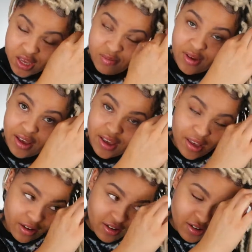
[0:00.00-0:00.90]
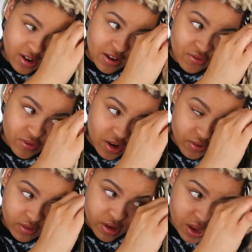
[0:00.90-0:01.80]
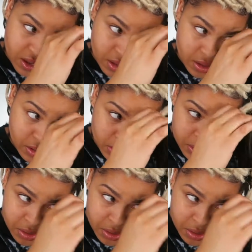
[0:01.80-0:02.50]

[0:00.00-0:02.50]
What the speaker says: in my hair. I've never had